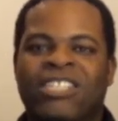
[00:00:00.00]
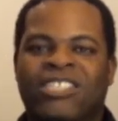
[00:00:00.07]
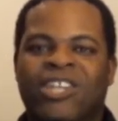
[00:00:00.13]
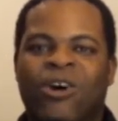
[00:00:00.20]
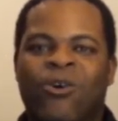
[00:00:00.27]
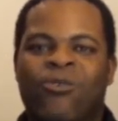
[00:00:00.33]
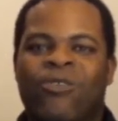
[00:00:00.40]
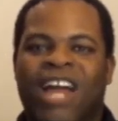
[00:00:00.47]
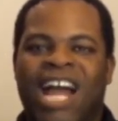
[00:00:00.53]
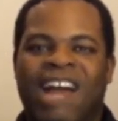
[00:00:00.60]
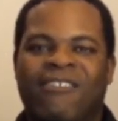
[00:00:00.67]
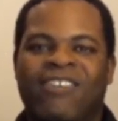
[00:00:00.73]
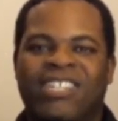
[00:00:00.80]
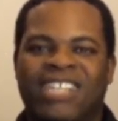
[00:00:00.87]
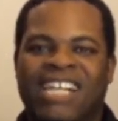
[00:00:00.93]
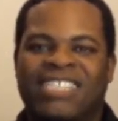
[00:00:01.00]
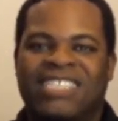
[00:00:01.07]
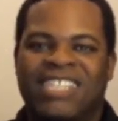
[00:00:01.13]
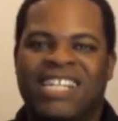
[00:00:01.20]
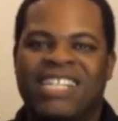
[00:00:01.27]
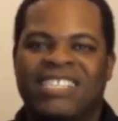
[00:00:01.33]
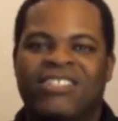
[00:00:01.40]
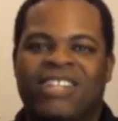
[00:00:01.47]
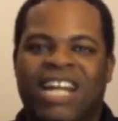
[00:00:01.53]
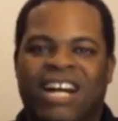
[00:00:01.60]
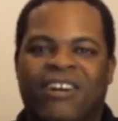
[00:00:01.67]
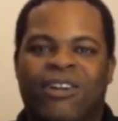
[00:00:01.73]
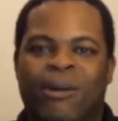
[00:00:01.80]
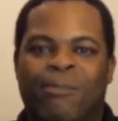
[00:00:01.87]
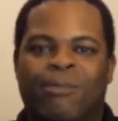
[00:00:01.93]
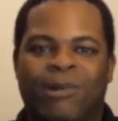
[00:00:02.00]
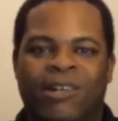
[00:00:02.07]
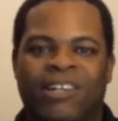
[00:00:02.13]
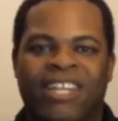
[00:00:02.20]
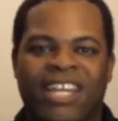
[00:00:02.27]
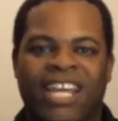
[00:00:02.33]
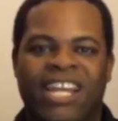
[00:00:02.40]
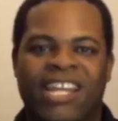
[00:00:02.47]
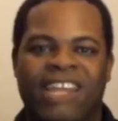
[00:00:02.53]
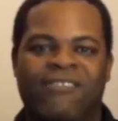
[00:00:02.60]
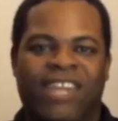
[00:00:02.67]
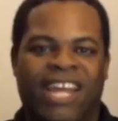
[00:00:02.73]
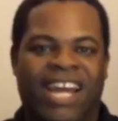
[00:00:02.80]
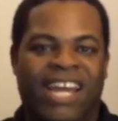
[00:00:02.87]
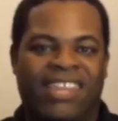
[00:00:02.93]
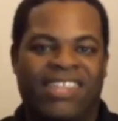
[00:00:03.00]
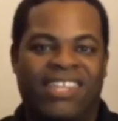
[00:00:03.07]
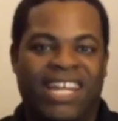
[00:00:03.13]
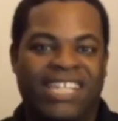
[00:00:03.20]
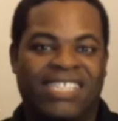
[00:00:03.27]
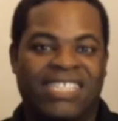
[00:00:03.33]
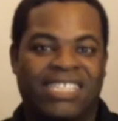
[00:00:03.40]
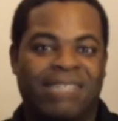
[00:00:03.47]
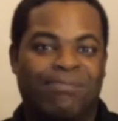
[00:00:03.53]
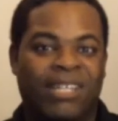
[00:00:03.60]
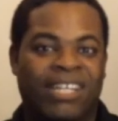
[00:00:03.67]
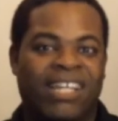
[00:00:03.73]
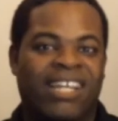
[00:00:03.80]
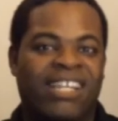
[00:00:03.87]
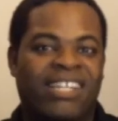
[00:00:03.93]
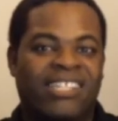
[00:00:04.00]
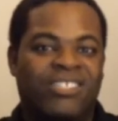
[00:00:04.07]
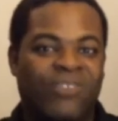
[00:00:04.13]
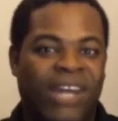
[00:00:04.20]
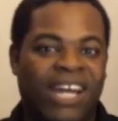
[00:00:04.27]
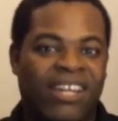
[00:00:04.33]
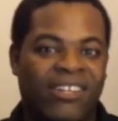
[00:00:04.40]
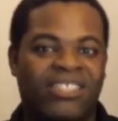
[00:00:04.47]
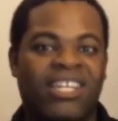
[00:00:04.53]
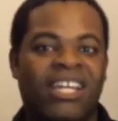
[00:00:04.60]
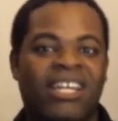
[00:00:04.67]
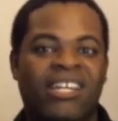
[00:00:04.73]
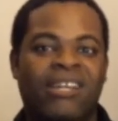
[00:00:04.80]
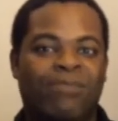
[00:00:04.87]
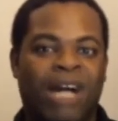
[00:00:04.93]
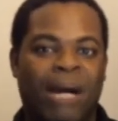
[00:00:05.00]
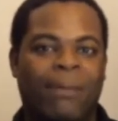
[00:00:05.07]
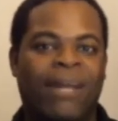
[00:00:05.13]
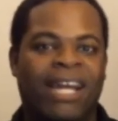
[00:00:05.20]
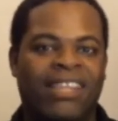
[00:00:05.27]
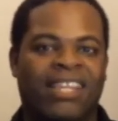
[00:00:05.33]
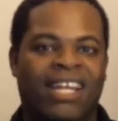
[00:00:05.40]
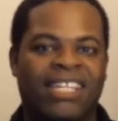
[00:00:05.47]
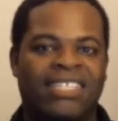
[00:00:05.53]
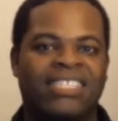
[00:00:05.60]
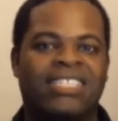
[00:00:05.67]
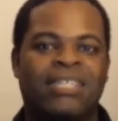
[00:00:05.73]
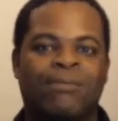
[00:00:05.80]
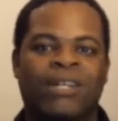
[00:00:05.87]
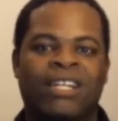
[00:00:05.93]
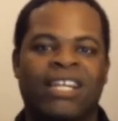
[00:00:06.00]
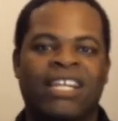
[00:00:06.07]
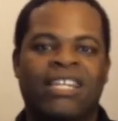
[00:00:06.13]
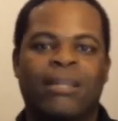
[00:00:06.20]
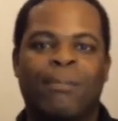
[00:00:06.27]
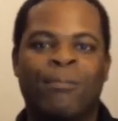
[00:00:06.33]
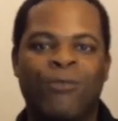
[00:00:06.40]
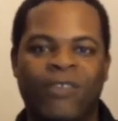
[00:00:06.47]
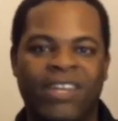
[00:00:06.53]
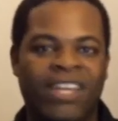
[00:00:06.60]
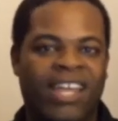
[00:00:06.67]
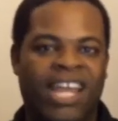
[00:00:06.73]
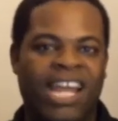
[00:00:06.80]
Don't advertise things you're not going to put in. If you had the license to put it in the trailers, you probably had the license to put it in the movie.